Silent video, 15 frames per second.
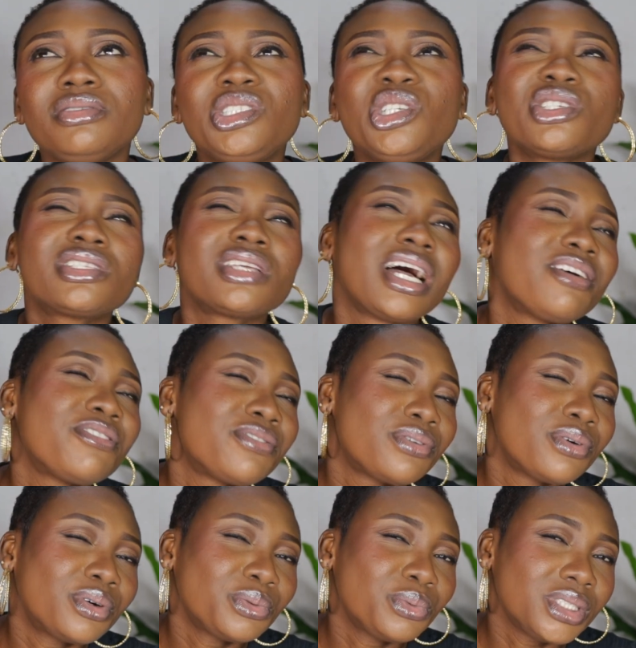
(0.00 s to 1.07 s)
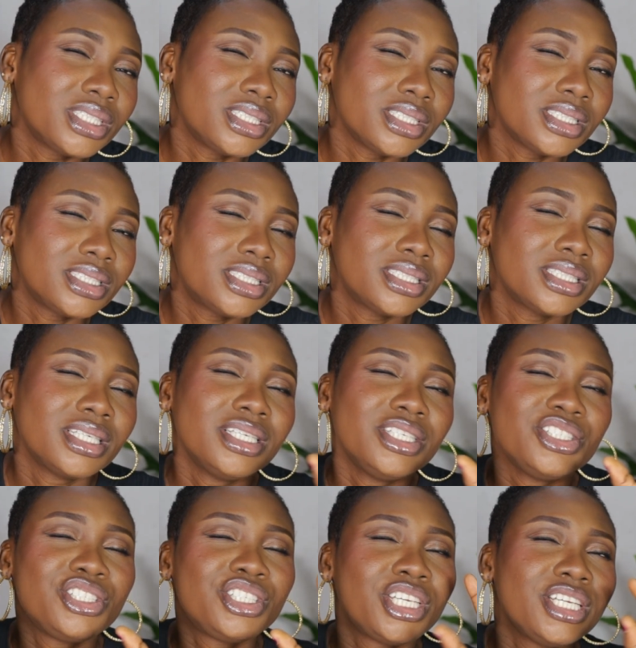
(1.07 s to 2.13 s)
just have fun with it.
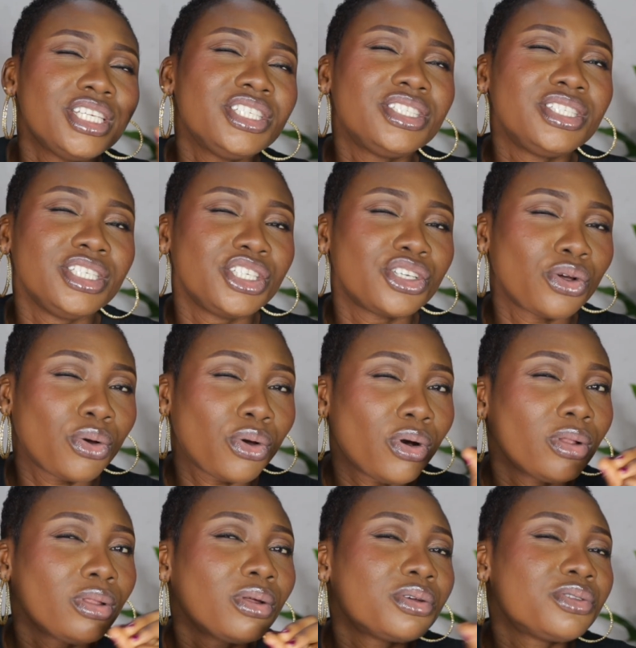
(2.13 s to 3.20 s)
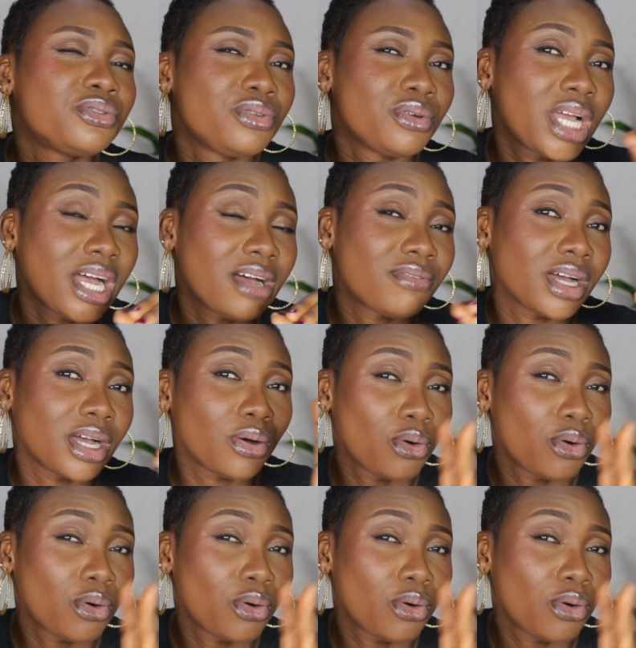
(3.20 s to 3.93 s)
Change the colors you have at